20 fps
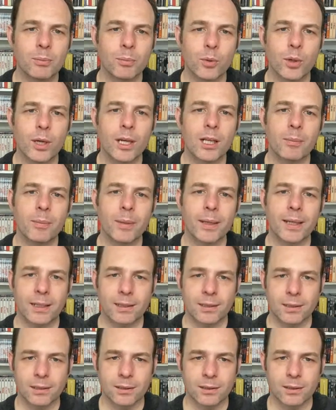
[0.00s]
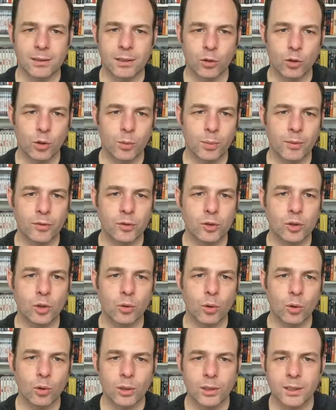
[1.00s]
break begins. A group of
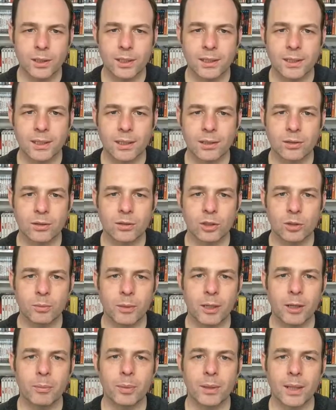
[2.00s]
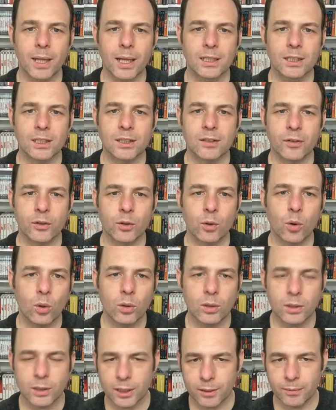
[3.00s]
sorority sisters make plans for the
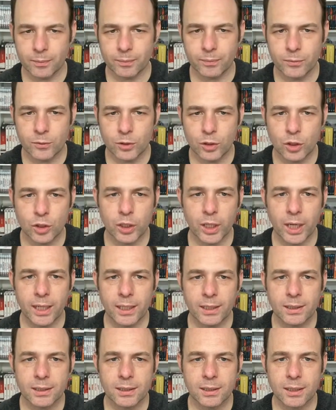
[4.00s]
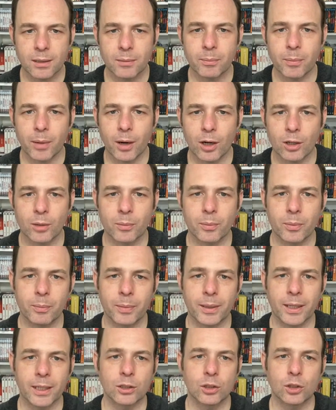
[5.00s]
holiday. Jess and Barb
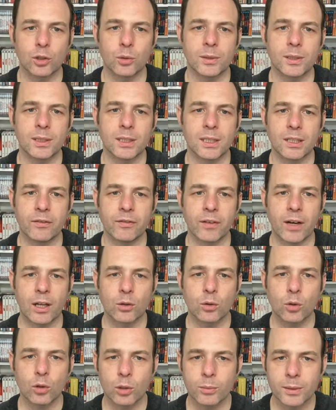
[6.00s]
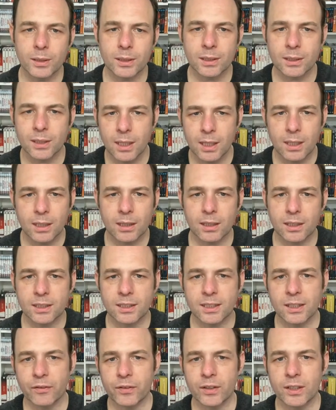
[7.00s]
begin to receive anonymous,
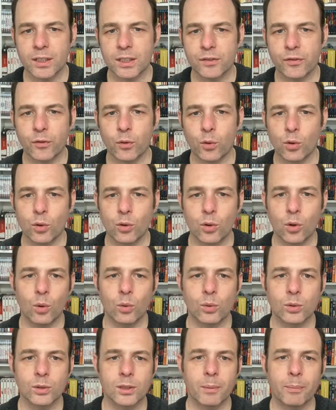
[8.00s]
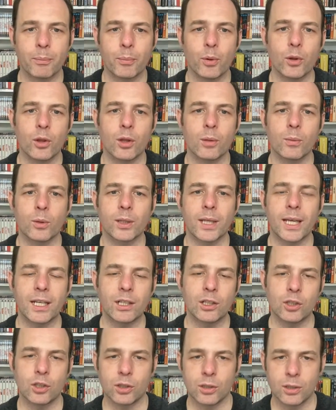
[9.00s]
lascivious phone calls that put them on
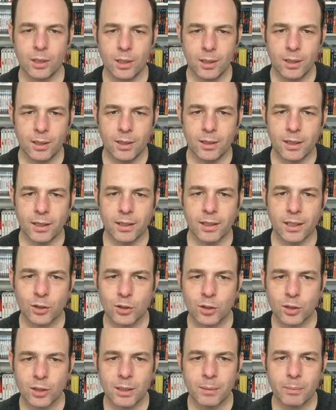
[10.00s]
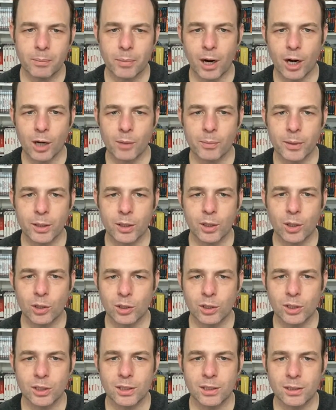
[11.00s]
edge. Initially, Barb
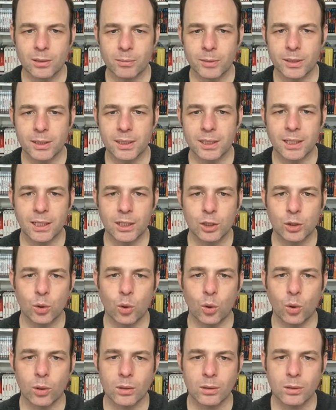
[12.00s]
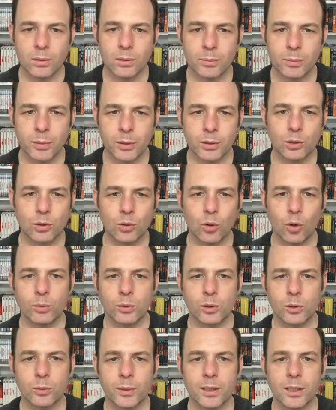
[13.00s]
encourages the mysterious caller, but
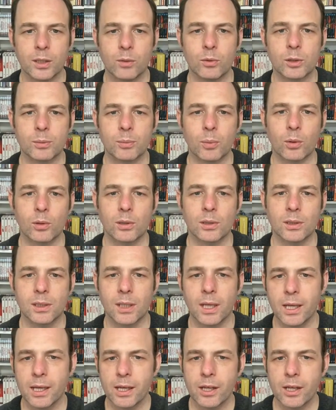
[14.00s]
stops when he responds